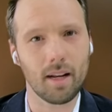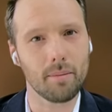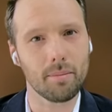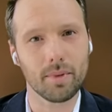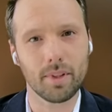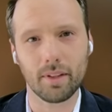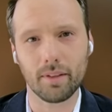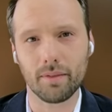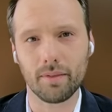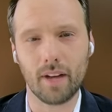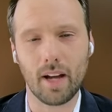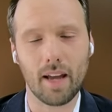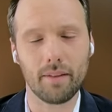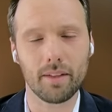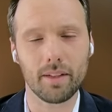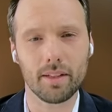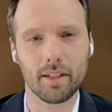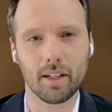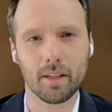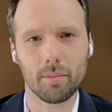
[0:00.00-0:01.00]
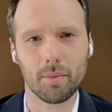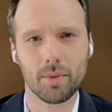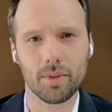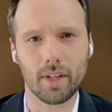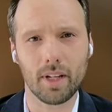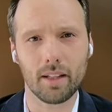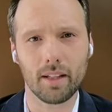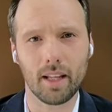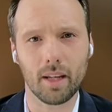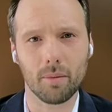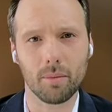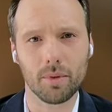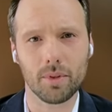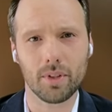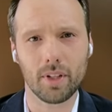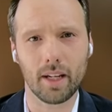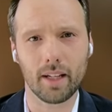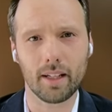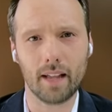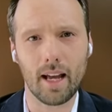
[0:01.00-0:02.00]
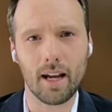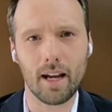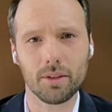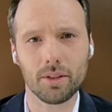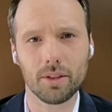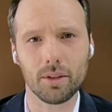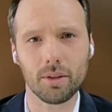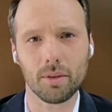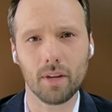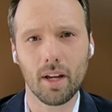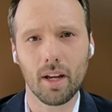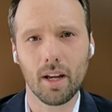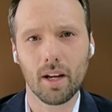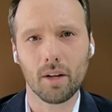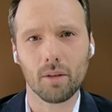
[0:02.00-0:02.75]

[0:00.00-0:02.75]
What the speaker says: up to 5% and 6% like we're seeing So